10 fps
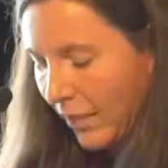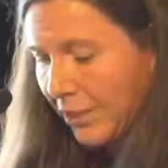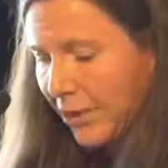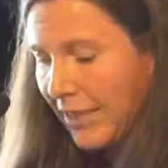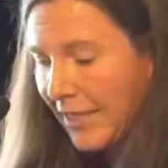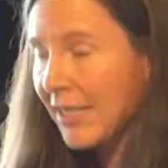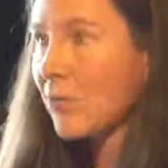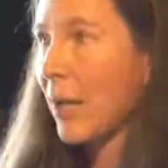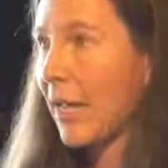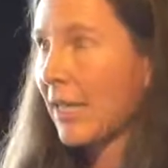So in
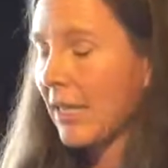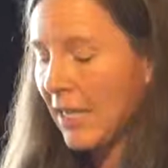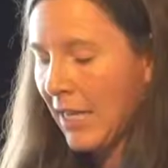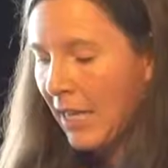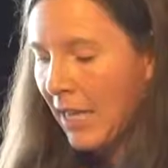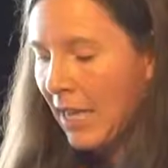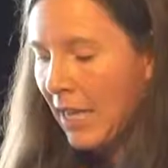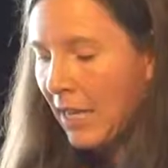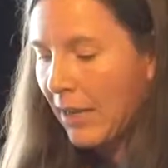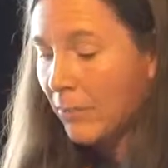this way,
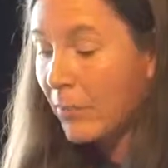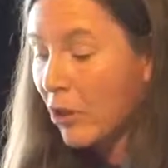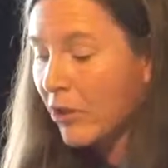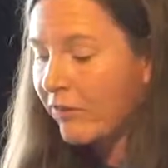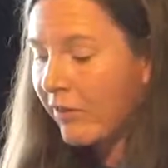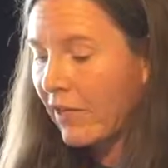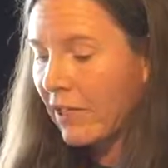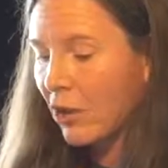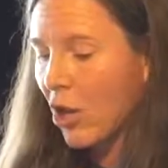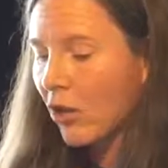beyond
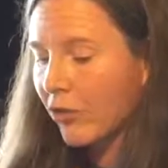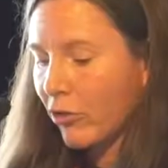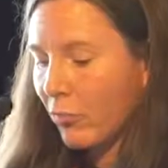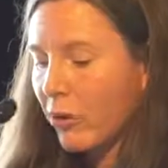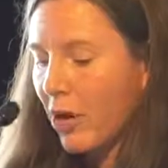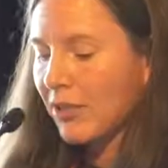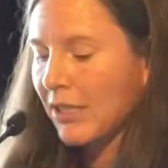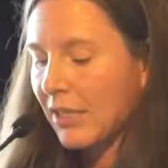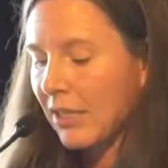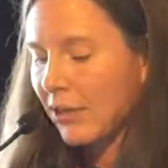revealing cultural
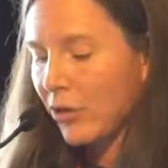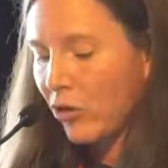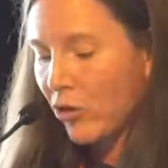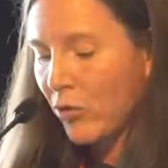processes,